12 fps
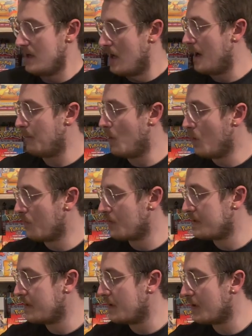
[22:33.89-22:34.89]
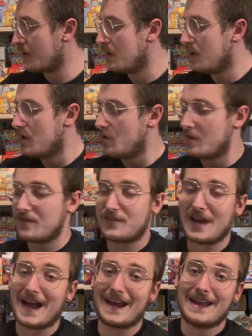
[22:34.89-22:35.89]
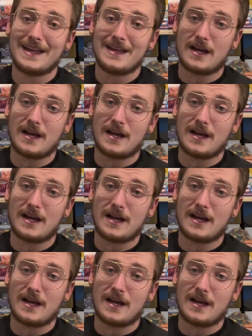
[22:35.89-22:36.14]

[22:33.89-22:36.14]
Um, over here, we've got.